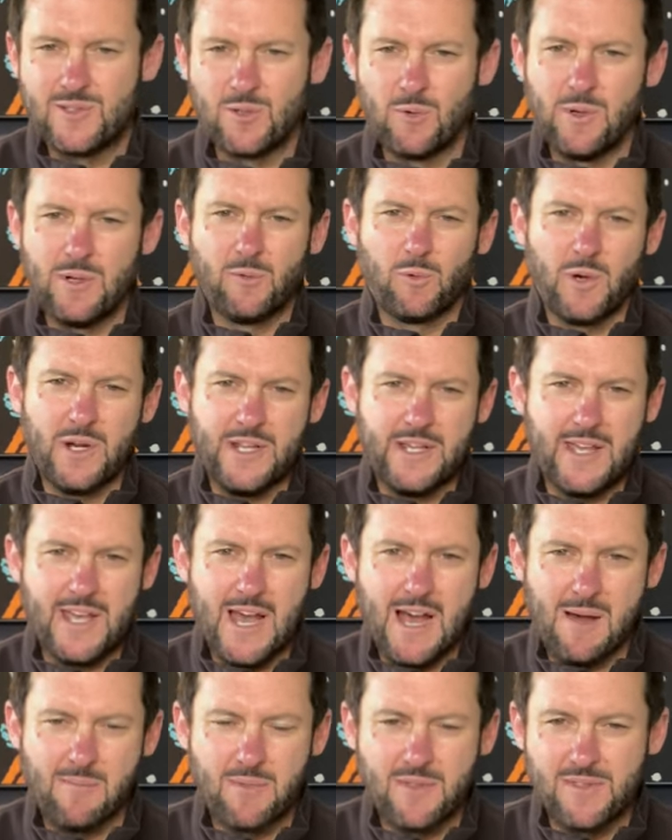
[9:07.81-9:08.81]
So in
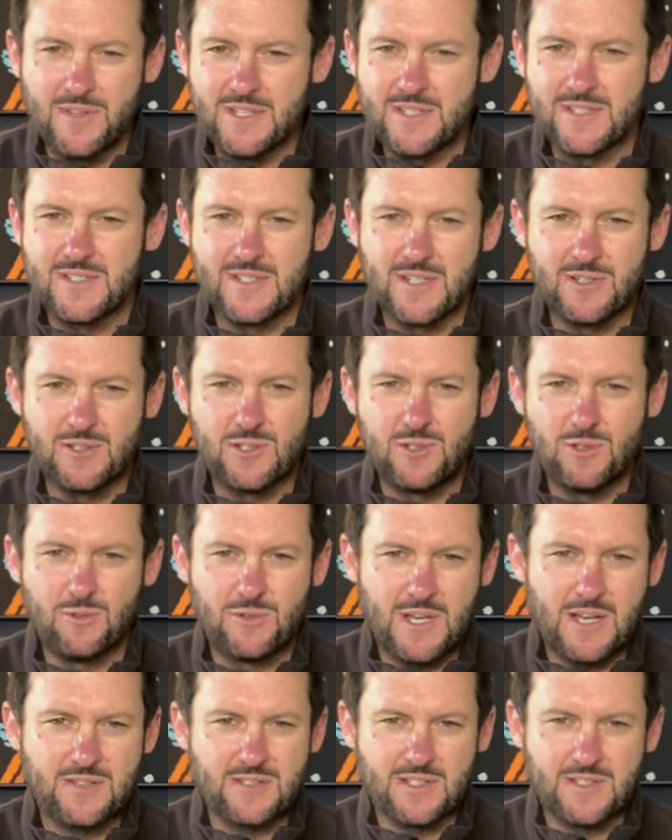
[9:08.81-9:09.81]
recap, this is a
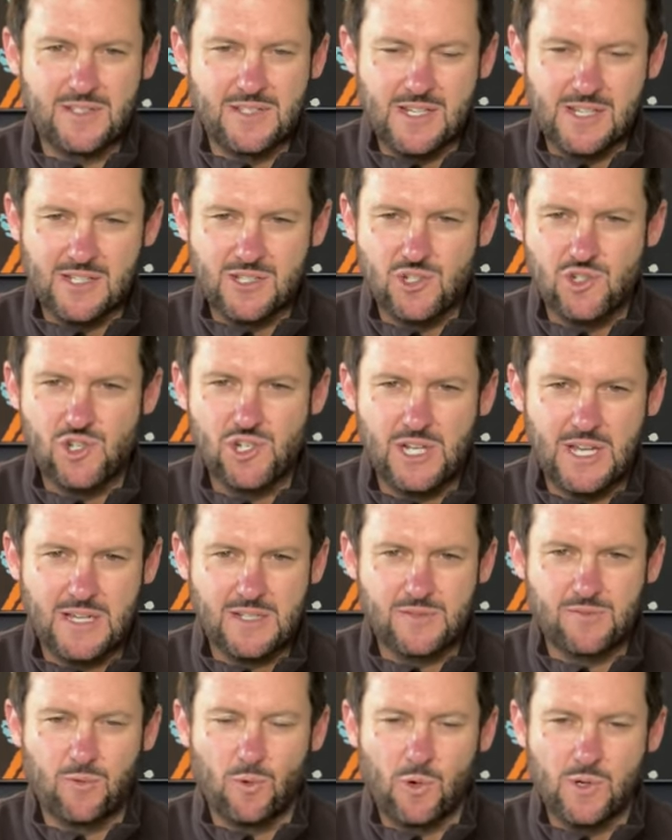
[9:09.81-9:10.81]
2006
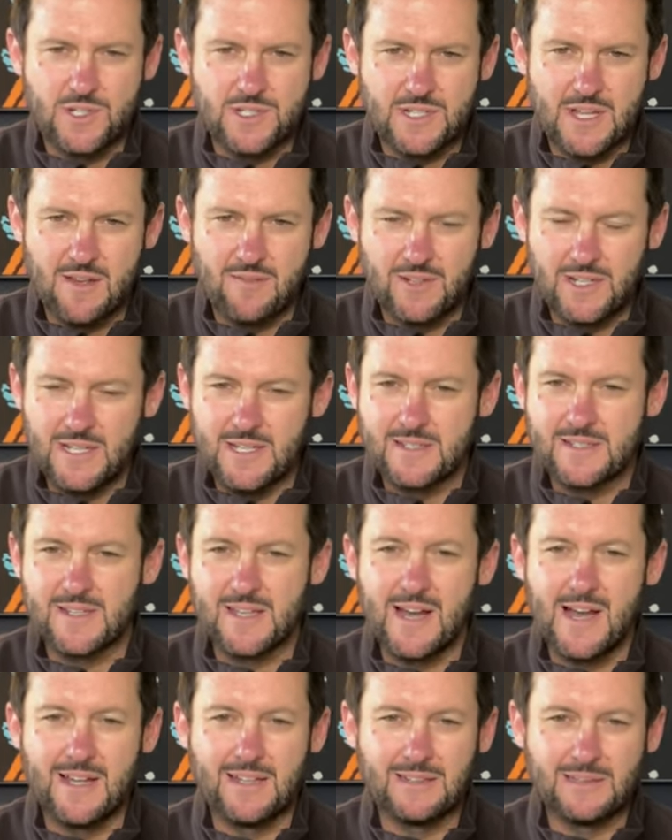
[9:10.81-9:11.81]
GX 470. It's
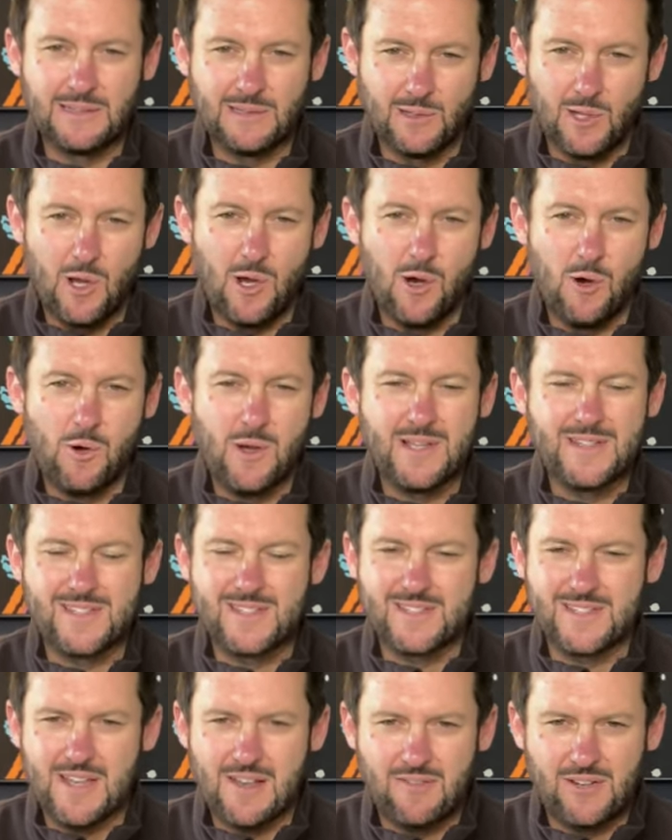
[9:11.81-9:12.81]
got low
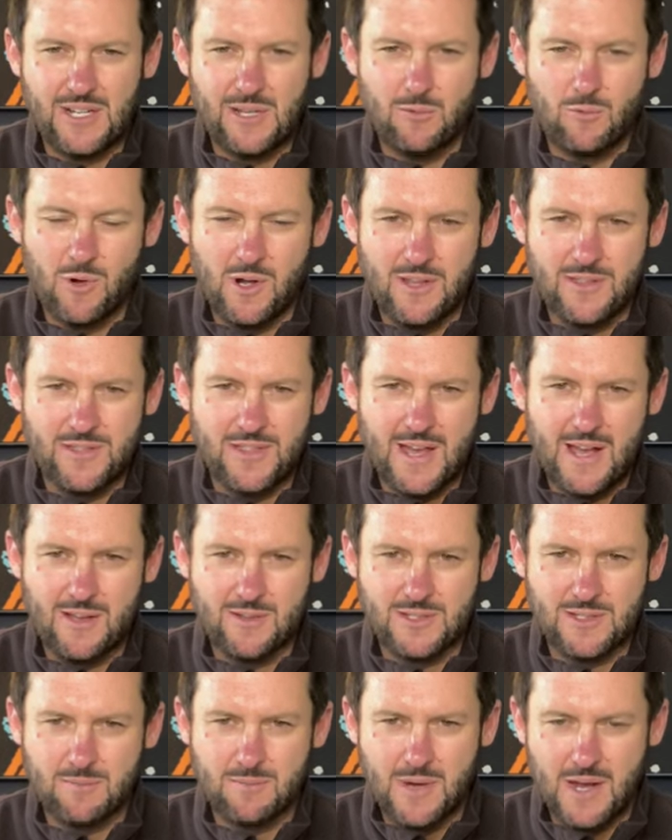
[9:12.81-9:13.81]

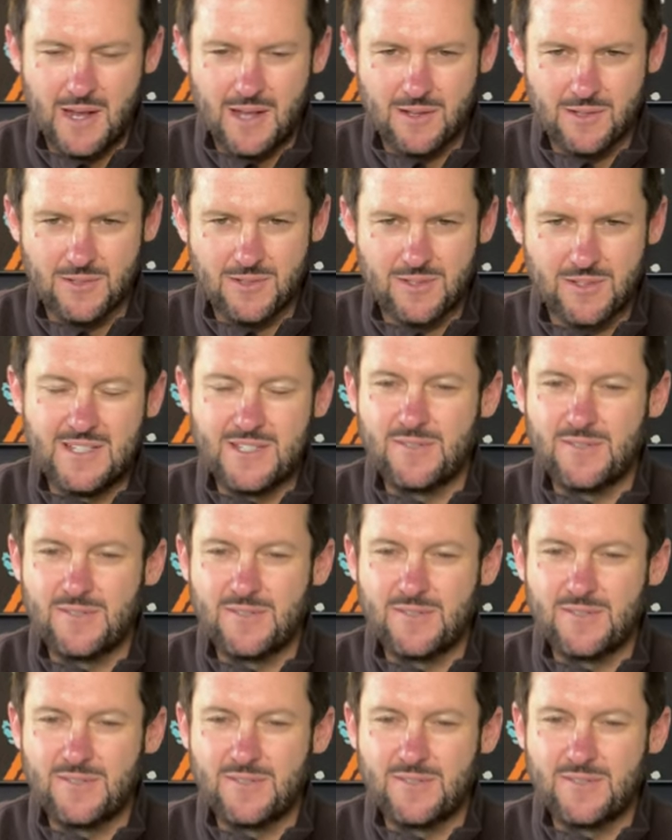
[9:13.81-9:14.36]
71,000 miles.